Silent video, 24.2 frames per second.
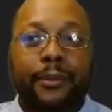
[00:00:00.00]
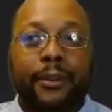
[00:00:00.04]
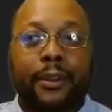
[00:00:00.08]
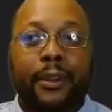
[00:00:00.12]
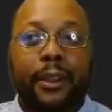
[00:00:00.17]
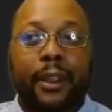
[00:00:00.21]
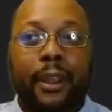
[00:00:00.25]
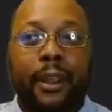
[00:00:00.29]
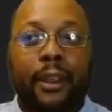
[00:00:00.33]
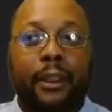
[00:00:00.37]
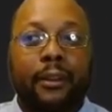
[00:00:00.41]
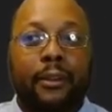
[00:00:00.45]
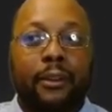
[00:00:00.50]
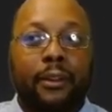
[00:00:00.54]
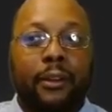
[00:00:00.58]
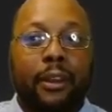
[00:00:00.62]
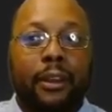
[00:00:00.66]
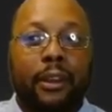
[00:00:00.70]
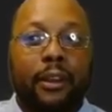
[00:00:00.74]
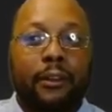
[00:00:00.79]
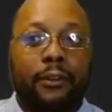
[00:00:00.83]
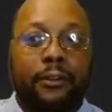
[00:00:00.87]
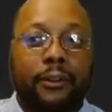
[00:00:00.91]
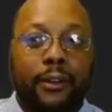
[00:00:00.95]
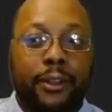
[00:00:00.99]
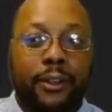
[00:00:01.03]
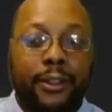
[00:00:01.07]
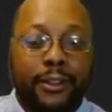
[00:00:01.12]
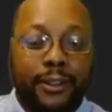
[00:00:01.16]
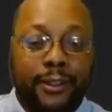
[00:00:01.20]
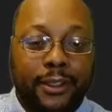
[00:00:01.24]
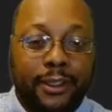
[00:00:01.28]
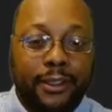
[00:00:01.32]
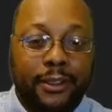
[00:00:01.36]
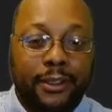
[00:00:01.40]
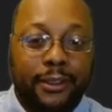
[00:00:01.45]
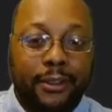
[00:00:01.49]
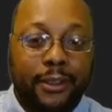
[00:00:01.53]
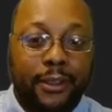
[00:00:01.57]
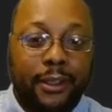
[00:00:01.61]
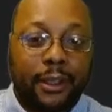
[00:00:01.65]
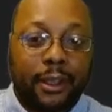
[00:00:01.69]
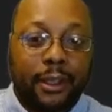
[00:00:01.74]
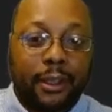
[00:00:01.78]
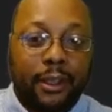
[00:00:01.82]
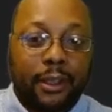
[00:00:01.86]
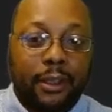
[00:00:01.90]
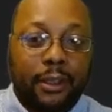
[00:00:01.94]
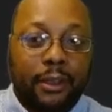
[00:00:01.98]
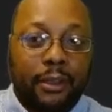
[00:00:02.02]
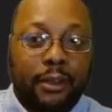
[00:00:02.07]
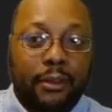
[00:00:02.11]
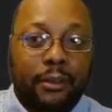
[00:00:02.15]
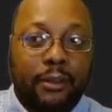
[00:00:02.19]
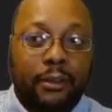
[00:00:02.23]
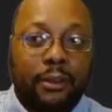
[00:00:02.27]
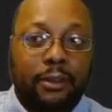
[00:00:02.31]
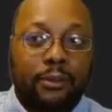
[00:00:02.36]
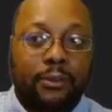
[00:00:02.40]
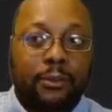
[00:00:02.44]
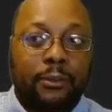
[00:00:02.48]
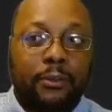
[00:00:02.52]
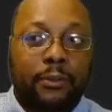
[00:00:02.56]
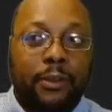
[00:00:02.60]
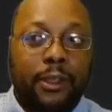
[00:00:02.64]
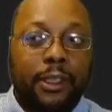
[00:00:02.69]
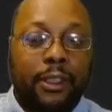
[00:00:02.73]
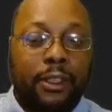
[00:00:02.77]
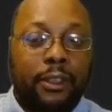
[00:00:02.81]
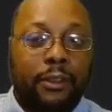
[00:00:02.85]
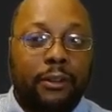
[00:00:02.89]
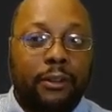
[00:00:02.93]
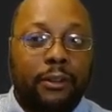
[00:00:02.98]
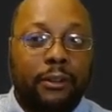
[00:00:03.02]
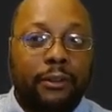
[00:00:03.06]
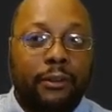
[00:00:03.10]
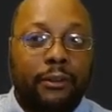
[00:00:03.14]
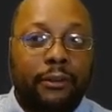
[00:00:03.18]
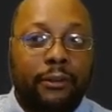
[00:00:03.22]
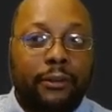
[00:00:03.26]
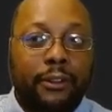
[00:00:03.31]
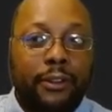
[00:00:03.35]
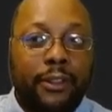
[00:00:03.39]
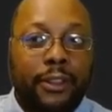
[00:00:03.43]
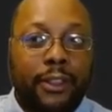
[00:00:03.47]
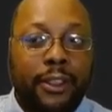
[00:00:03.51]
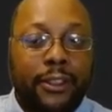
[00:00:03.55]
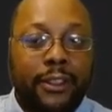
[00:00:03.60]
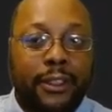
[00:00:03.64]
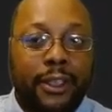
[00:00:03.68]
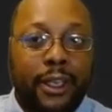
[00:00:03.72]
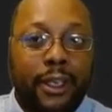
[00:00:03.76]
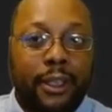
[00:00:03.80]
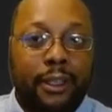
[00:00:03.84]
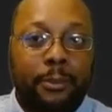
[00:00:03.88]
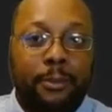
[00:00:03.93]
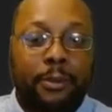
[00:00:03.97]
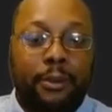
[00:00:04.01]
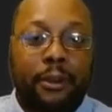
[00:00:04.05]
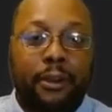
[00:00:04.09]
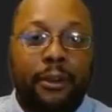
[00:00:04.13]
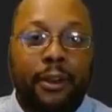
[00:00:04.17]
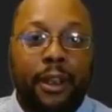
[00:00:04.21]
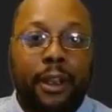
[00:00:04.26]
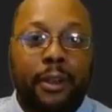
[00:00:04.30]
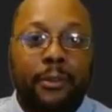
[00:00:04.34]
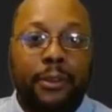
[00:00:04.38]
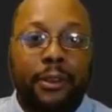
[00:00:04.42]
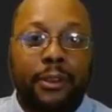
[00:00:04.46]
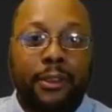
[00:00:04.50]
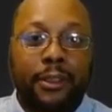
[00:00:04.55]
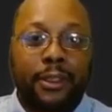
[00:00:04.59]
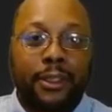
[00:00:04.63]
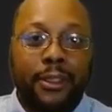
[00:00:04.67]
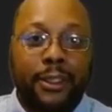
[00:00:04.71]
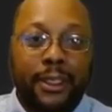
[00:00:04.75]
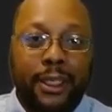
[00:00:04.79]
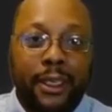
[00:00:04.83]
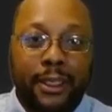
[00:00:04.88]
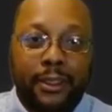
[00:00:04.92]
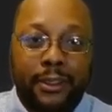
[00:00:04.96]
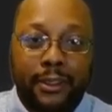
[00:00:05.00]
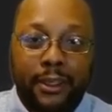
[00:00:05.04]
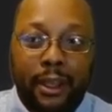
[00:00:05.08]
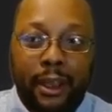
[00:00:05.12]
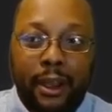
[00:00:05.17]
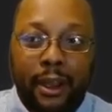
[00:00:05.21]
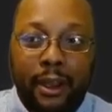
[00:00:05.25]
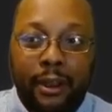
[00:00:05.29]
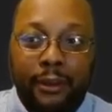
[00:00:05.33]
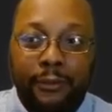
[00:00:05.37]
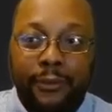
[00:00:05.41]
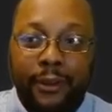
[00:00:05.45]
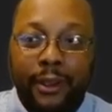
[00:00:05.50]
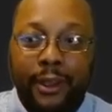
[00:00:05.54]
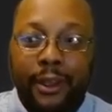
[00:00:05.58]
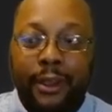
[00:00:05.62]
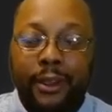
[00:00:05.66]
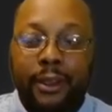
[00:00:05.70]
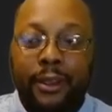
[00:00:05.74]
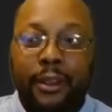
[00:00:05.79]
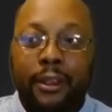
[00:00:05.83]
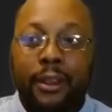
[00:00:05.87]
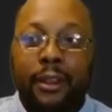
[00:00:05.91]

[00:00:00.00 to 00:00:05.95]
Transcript: Like, for instance, when you design a program, you should test often.